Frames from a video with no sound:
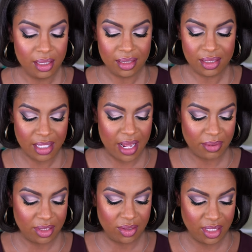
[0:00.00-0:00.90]
This is
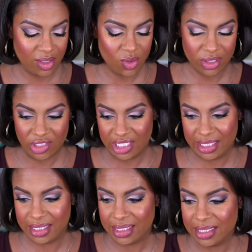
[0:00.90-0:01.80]
absolutely
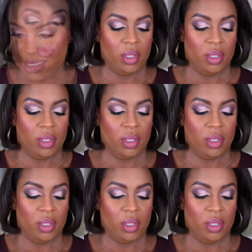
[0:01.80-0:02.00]
gorgeous.